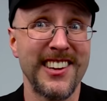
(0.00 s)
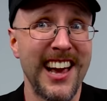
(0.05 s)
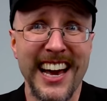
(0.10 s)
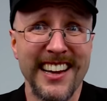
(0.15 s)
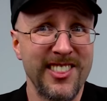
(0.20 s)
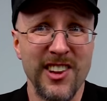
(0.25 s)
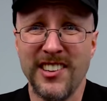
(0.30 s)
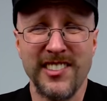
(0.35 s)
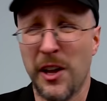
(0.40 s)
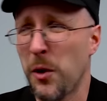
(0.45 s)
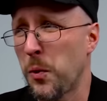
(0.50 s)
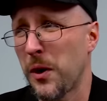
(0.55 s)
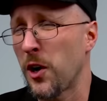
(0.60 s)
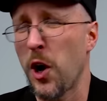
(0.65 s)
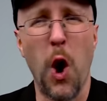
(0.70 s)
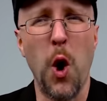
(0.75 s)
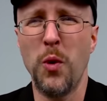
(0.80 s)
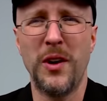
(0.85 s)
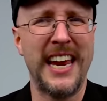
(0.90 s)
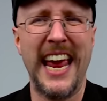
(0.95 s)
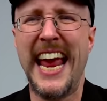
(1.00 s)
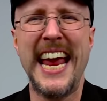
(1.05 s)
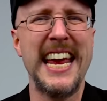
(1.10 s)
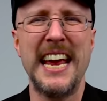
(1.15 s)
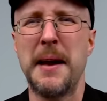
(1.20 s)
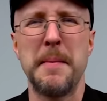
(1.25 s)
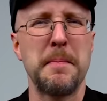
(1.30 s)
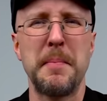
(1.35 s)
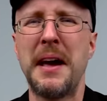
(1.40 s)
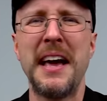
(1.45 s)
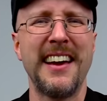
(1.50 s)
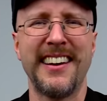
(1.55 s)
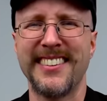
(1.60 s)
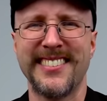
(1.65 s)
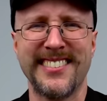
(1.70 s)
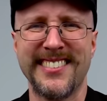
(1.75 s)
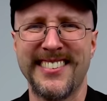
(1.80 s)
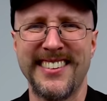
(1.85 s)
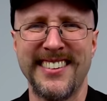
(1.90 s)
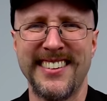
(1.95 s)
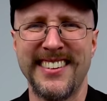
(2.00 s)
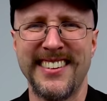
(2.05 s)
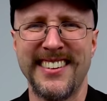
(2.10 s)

I thought they were okay at best.